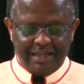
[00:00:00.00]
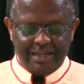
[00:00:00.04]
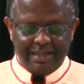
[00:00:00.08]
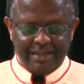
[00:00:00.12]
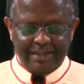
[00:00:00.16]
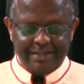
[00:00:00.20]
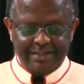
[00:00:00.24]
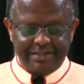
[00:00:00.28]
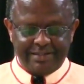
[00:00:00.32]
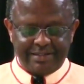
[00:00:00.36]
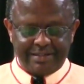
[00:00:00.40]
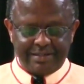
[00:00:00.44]

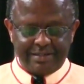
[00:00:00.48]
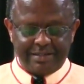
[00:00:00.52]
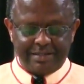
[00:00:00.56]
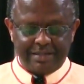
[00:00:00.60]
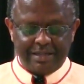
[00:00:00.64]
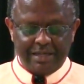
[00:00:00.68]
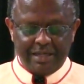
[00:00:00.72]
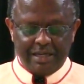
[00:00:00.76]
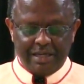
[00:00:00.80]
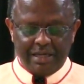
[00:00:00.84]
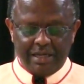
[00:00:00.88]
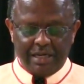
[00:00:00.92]
is
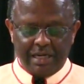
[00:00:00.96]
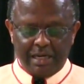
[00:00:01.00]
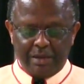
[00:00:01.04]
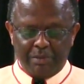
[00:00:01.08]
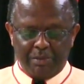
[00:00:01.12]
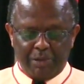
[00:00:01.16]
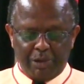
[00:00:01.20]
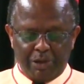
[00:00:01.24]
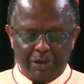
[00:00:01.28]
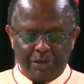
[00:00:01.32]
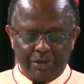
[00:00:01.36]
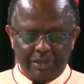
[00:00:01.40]

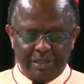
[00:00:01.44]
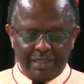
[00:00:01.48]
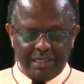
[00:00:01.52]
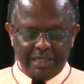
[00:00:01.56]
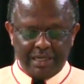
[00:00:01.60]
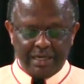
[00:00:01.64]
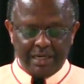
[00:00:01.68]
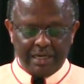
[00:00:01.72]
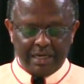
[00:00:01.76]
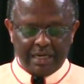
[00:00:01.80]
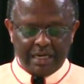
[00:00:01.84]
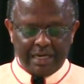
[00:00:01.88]

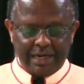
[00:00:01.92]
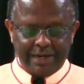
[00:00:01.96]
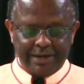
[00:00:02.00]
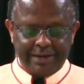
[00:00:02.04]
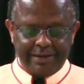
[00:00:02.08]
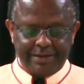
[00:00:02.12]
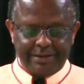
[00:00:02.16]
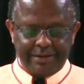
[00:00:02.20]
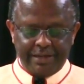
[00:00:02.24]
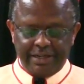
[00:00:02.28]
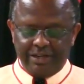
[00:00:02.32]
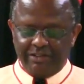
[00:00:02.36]

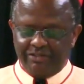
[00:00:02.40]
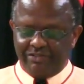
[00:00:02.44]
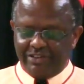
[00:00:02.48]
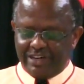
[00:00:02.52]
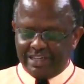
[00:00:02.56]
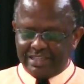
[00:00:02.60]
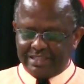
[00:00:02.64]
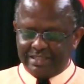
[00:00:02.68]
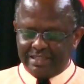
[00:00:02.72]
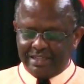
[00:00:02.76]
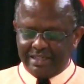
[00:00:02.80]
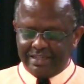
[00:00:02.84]
carried in
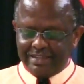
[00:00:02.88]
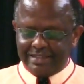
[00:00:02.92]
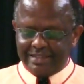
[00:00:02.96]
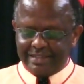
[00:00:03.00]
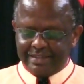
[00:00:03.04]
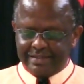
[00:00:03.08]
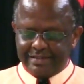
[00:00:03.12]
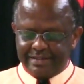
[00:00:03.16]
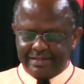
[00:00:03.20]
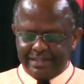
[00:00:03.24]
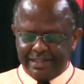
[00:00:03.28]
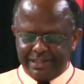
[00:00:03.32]
verse
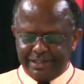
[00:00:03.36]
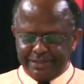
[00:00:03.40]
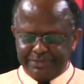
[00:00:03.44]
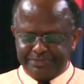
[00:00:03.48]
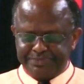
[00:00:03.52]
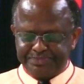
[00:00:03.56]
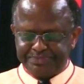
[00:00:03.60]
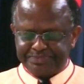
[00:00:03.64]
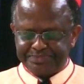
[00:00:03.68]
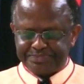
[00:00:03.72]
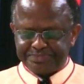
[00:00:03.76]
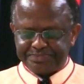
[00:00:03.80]
16.
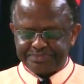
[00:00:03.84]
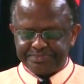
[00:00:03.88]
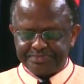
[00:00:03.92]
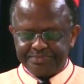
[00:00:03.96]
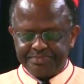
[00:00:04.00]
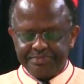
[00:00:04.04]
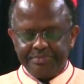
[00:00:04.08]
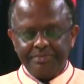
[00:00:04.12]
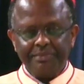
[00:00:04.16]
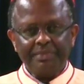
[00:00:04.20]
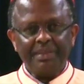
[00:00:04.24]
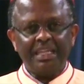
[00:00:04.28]

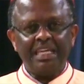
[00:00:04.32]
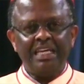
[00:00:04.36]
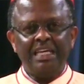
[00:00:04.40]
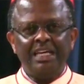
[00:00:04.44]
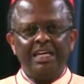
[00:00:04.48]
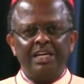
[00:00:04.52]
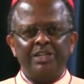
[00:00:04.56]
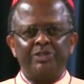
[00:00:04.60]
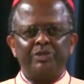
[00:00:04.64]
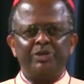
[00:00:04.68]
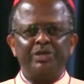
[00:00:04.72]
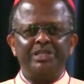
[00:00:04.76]

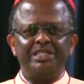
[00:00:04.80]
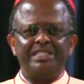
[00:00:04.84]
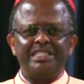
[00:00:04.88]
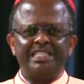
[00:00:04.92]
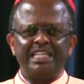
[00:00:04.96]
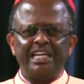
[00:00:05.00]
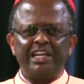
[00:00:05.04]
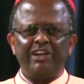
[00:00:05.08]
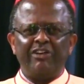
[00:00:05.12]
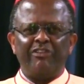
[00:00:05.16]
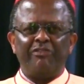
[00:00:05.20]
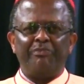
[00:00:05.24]
So
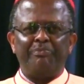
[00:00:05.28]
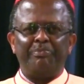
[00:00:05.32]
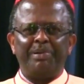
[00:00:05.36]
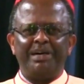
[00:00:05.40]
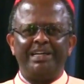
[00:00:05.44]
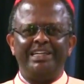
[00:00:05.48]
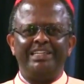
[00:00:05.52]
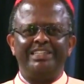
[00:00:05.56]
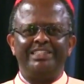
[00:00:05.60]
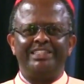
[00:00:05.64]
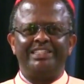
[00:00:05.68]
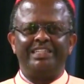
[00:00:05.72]
instead of
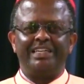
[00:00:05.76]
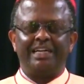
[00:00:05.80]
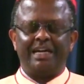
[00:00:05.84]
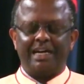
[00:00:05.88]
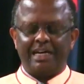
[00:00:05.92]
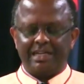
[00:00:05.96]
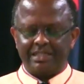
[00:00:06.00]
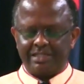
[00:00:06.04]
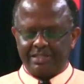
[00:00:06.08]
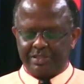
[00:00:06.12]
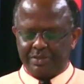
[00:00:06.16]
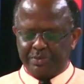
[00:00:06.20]
punishing
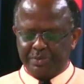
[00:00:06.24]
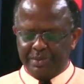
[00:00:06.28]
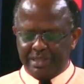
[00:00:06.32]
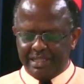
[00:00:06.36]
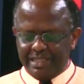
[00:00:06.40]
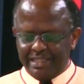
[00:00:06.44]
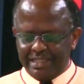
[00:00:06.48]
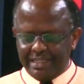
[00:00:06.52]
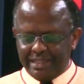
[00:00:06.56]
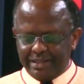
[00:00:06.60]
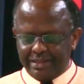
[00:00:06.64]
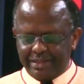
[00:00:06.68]
us
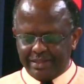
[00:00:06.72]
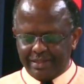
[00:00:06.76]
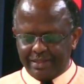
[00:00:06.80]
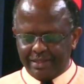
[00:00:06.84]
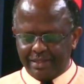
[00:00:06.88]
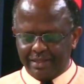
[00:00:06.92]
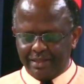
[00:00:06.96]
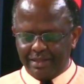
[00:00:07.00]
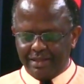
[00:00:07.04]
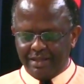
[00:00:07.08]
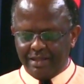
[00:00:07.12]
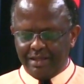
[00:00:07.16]
with death,
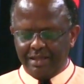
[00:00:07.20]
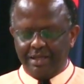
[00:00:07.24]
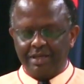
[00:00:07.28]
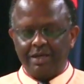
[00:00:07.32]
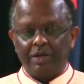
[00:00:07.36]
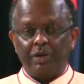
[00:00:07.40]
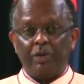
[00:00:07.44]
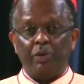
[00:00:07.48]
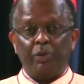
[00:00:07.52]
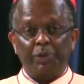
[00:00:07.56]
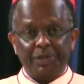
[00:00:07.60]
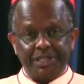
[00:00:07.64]

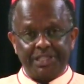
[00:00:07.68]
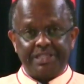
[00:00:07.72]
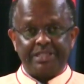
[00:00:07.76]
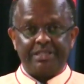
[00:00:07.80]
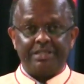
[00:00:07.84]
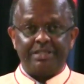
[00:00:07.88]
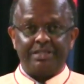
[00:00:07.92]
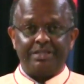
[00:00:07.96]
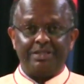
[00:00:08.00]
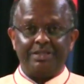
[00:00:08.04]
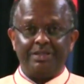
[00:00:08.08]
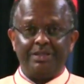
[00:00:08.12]

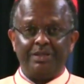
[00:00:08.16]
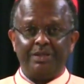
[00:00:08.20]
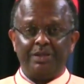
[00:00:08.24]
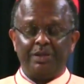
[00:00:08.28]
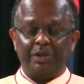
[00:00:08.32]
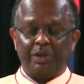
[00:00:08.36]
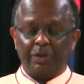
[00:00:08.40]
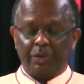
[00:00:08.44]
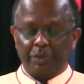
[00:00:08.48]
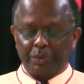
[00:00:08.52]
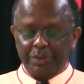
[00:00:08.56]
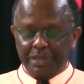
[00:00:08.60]
which
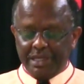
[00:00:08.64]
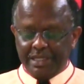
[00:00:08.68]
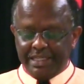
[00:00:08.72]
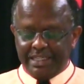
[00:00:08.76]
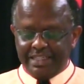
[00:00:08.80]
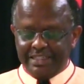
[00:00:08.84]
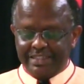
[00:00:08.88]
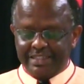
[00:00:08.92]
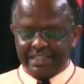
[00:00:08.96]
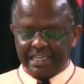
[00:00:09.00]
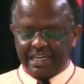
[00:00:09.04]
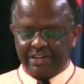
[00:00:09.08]
we
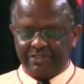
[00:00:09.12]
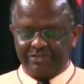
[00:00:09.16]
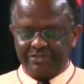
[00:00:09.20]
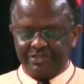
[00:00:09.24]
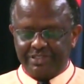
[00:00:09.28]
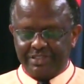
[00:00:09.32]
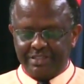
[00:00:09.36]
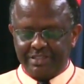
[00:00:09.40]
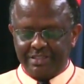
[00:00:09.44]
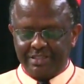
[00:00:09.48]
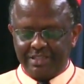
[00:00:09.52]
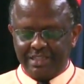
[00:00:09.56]

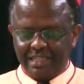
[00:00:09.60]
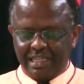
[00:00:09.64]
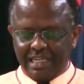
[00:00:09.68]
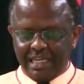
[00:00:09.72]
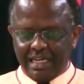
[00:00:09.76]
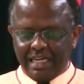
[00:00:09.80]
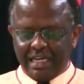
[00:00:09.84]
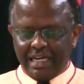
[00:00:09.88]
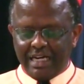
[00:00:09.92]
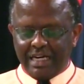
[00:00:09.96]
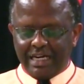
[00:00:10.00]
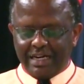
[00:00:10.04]
deserved,
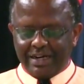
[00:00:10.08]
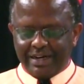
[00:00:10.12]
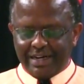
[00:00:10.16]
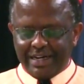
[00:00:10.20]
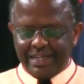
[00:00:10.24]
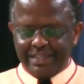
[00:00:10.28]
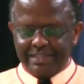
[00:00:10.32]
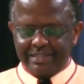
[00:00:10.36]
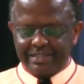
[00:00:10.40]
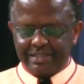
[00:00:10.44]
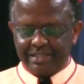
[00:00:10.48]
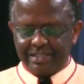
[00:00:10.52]

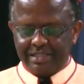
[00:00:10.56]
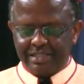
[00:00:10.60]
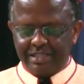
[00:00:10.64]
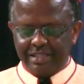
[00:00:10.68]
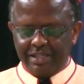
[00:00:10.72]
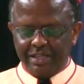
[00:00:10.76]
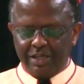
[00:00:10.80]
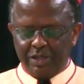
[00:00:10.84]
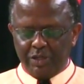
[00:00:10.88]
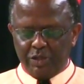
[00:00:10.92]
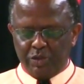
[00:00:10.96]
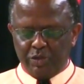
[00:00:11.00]
Christ
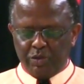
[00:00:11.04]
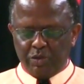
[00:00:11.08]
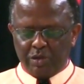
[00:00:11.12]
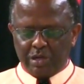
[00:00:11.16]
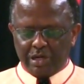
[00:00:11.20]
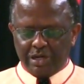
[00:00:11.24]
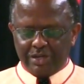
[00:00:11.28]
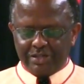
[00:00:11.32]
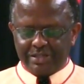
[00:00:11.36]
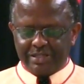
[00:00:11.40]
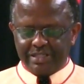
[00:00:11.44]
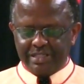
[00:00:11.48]

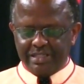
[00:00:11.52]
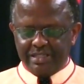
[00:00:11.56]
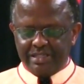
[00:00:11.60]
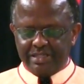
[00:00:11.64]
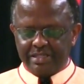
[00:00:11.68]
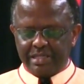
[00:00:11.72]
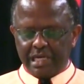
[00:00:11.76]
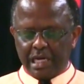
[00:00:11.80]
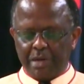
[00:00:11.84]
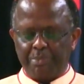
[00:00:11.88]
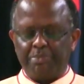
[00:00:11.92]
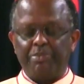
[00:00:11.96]
took our
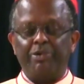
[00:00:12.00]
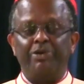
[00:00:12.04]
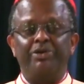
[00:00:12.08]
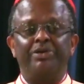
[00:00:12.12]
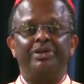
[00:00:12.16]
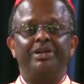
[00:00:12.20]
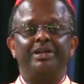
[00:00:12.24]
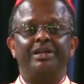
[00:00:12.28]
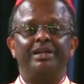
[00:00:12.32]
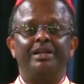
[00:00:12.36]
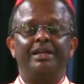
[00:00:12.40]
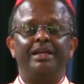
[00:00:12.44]
sins
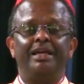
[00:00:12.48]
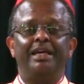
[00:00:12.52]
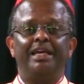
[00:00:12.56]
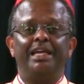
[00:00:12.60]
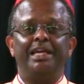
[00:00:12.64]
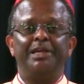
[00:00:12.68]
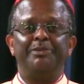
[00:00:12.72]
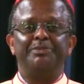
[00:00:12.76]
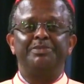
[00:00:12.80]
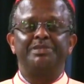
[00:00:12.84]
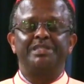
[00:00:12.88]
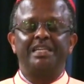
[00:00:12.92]
upon
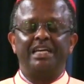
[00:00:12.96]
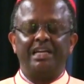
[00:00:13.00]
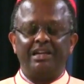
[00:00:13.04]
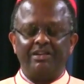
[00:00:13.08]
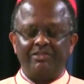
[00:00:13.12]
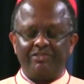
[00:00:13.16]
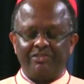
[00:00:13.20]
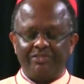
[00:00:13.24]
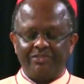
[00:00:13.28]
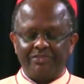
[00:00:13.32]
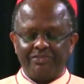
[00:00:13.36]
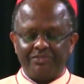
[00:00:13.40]

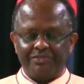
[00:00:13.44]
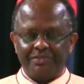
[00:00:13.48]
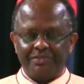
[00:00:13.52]
himself,